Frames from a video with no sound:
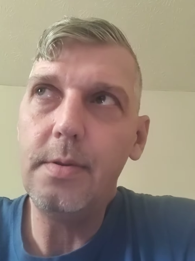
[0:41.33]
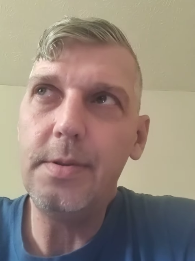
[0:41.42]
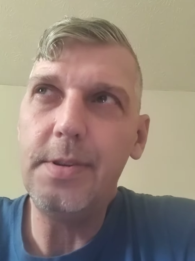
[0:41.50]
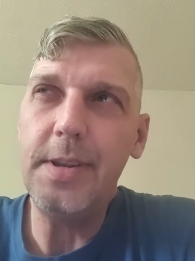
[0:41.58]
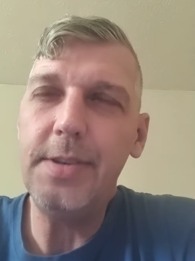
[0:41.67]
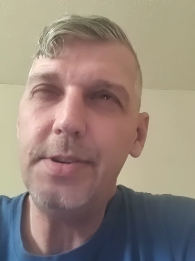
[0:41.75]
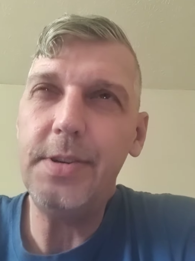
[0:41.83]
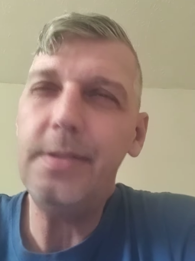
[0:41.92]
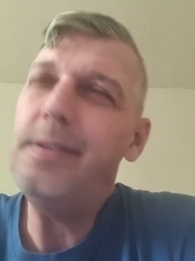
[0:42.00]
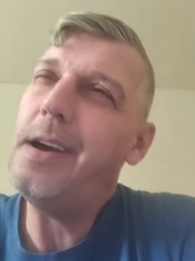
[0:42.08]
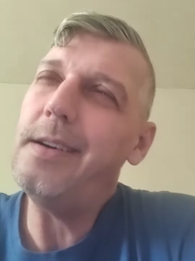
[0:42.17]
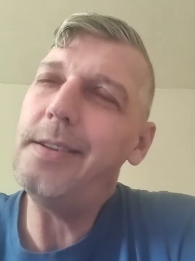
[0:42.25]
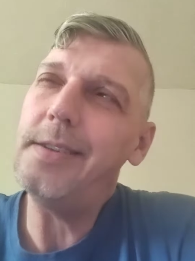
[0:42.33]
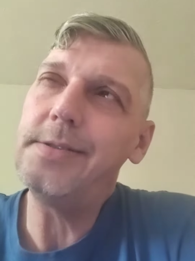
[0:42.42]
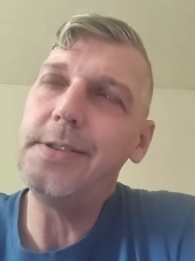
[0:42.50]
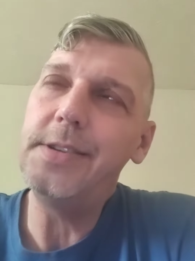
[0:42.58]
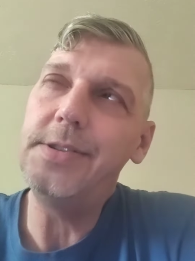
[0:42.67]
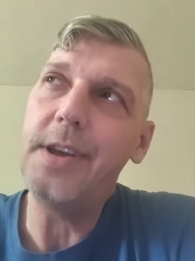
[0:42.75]
CG? No,
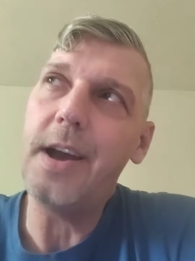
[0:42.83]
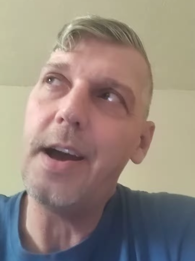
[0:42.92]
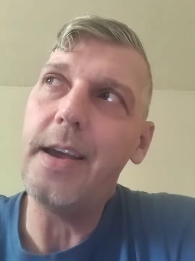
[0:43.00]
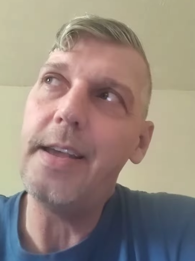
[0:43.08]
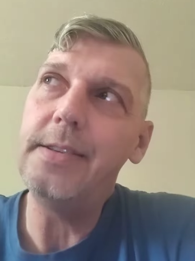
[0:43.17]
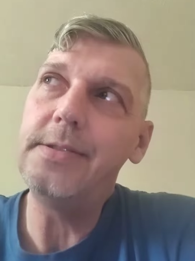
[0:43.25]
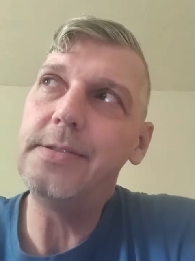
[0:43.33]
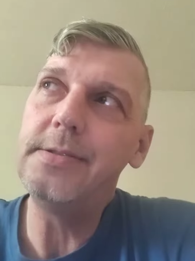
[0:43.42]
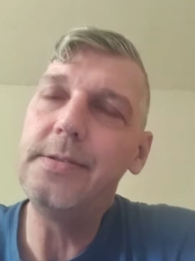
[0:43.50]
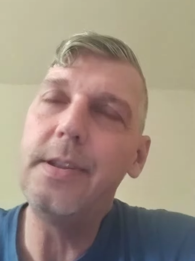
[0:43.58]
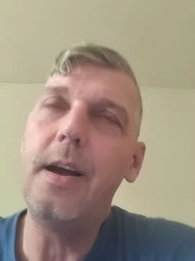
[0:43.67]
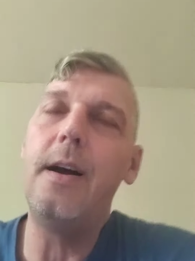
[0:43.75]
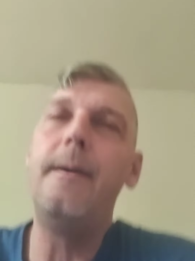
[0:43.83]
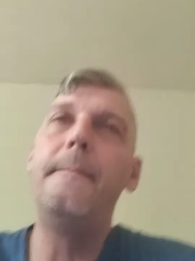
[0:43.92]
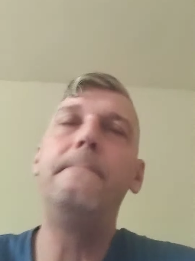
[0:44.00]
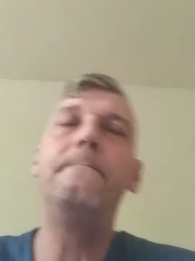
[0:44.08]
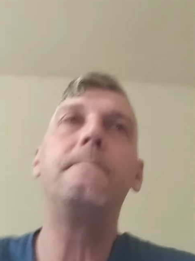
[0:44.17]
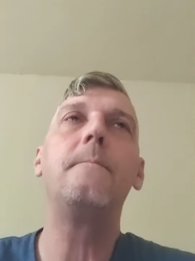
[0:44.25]
CGI. It's
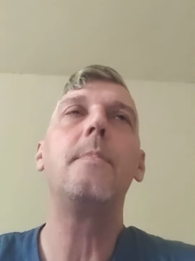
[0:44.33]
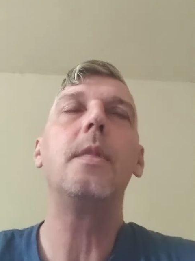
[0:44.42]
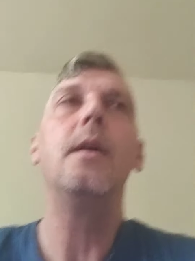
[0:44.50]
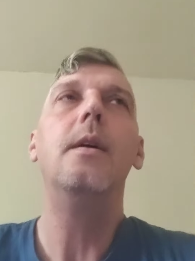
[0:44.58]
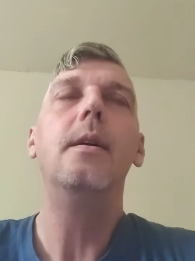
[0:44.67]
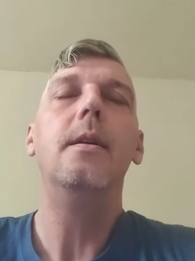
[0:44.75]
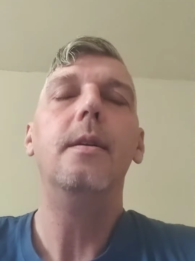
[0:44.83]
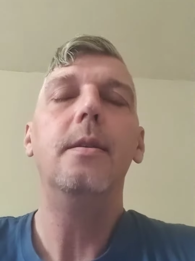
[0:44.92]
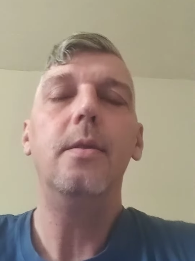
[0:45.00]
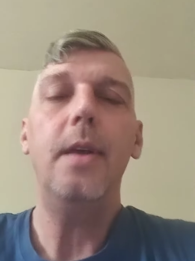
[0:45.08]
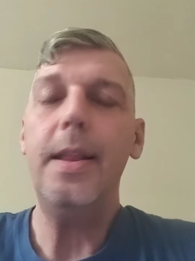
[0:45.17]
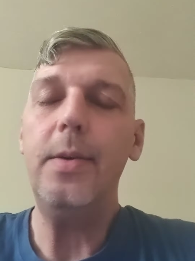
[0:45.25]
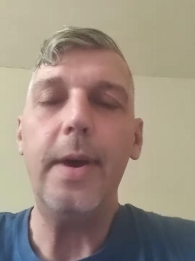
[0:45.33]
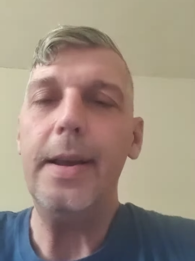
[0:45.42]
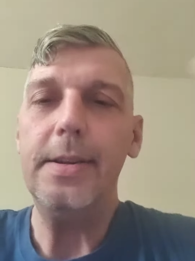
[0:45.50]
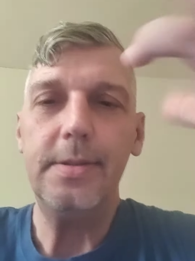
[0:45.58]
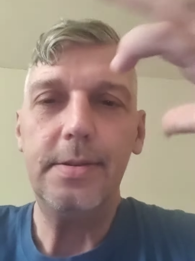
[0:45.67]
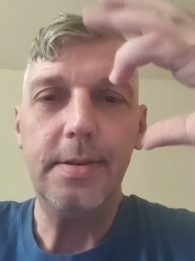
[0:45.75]
um.
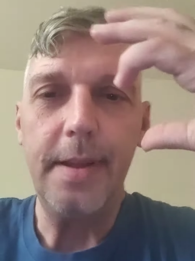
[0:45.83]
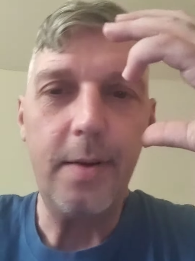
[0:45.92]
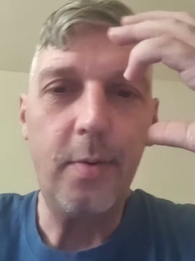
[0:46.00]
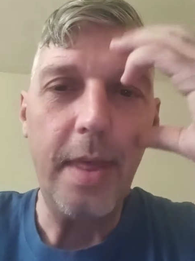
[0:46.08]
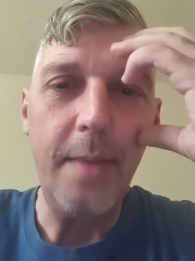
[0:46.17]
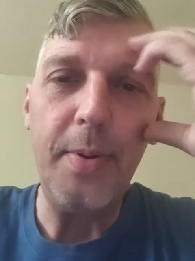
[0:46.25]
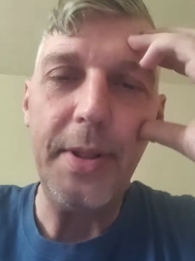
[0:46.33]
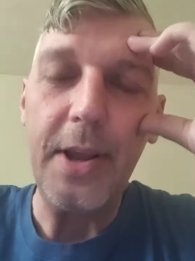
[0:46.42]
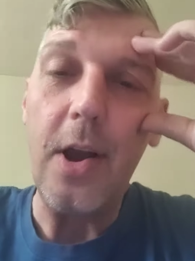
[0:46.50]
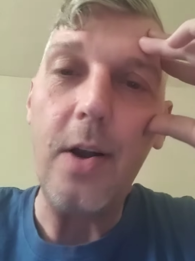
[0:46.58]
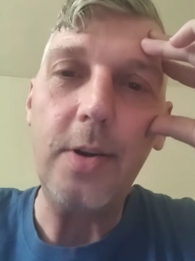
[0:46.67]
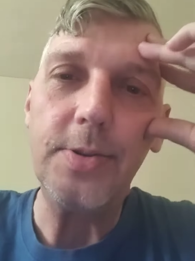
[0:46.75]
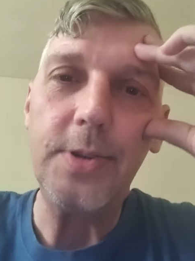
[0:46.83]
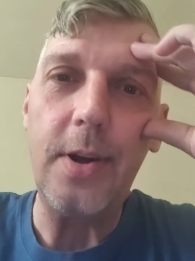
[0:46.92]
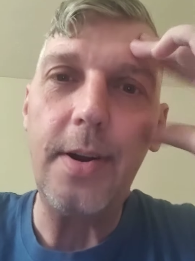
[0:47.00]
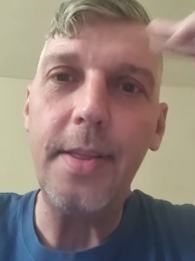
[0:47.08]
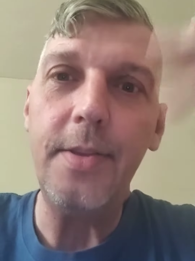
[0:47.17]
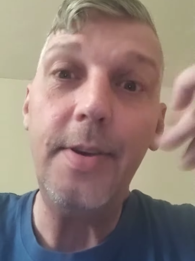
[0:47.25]
Anyways, like where they put the goggles
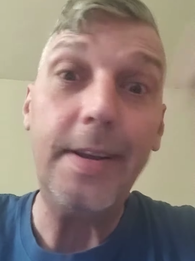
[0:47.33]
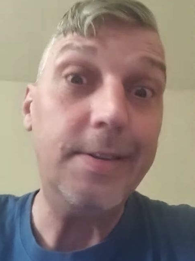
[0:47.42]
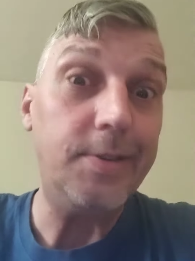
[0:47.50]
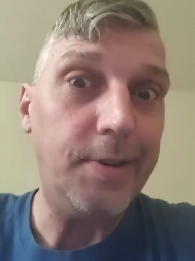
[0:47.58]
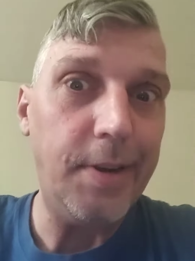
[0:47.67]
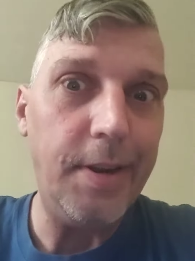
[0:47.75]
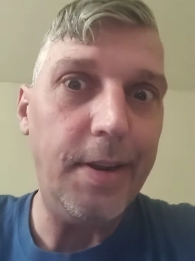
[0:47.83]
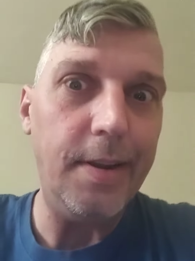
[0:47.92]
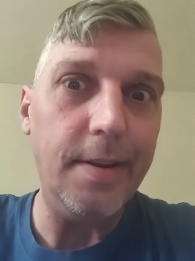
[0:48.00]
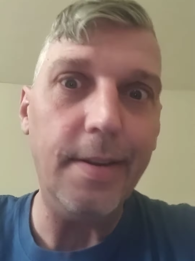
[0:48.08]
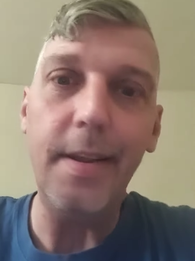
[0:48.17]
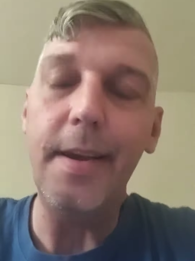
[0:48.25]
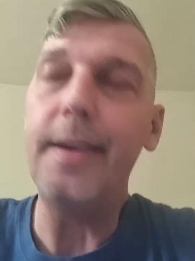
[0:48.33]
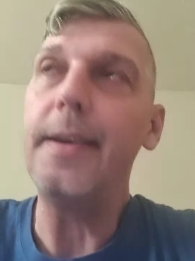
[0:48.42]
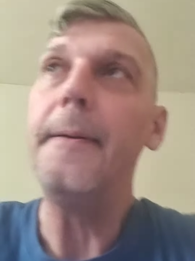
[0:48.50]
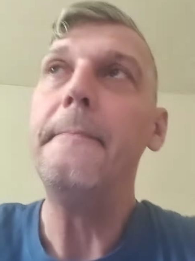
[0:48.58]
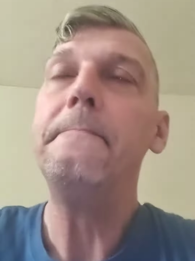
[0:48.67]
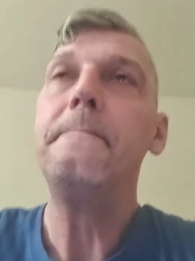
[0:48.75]
on and you can see and like,
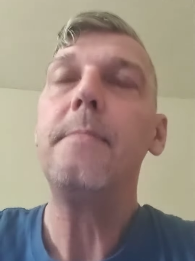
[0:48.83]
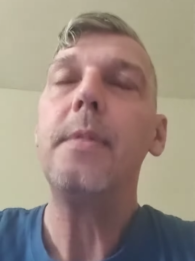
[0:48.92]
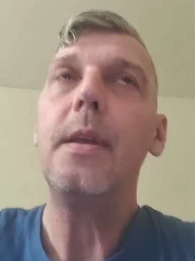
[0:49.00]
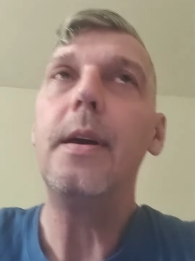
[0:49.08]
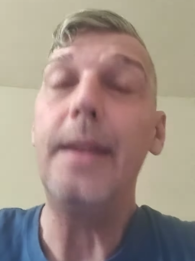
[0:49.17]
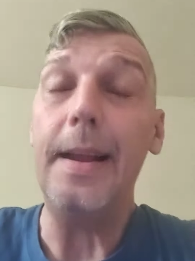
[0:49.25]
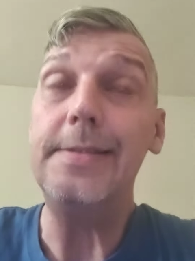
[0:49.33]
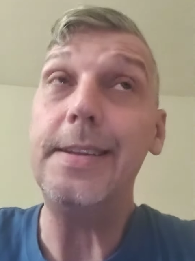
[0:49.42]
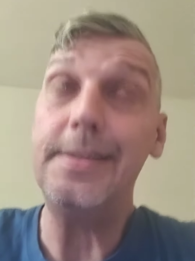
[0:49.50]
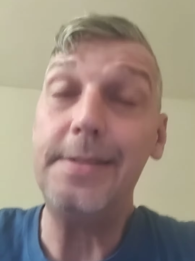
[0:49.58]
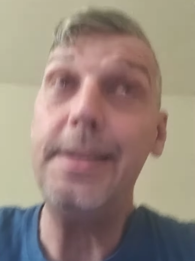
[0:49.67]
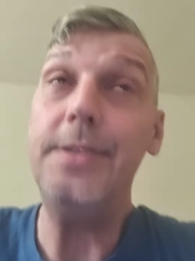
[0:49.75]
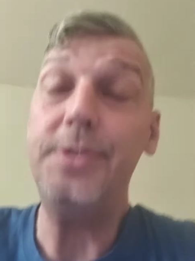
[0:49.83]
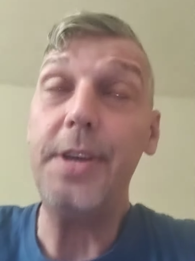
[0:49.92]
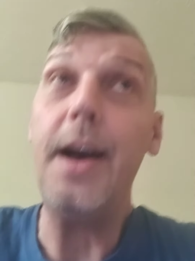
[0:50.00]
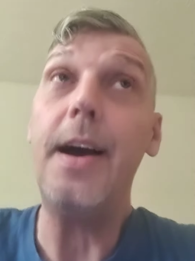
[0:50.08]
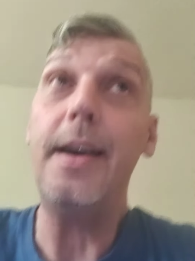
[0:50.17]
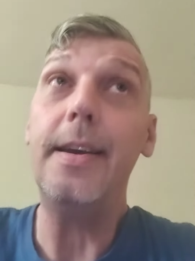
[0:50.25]
and I said
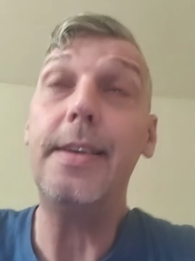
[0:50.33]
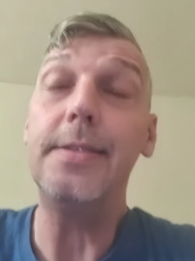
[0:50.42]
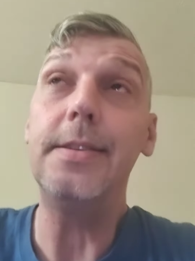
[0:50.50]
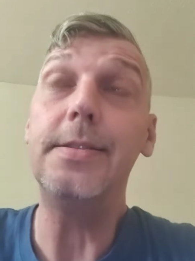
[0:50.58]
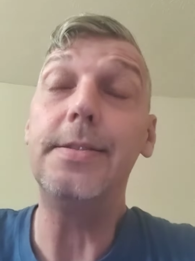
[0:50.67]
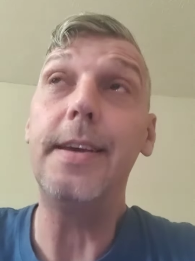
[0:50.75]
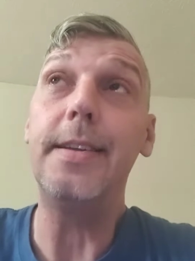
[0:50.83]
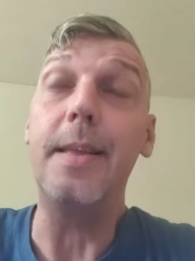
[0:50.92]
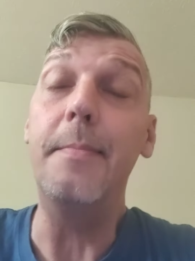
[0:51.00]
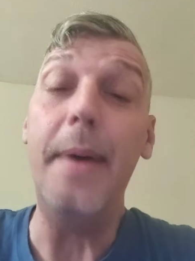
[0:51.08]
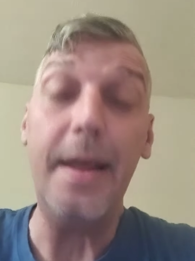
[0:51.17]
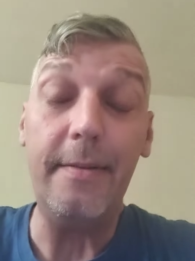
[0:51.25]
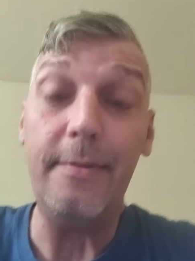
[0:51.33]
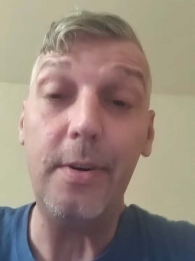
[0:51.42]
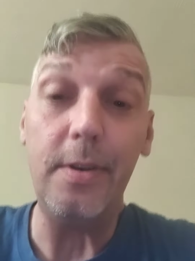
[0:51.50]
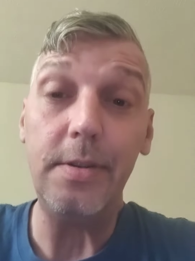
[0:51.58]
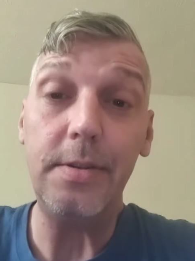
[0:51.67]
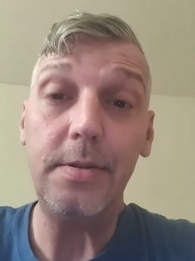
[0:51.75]
CGI because it's like the
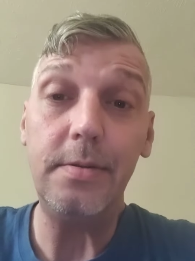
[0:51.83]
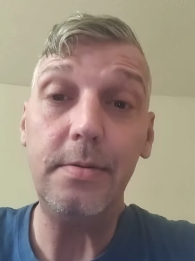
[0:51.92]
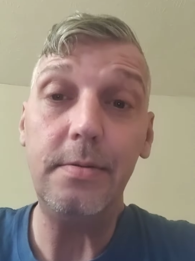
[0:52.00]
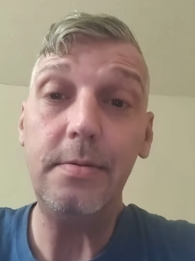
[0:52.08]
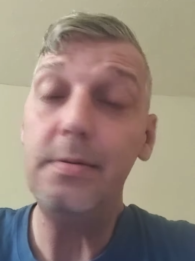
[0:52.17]
metaverse,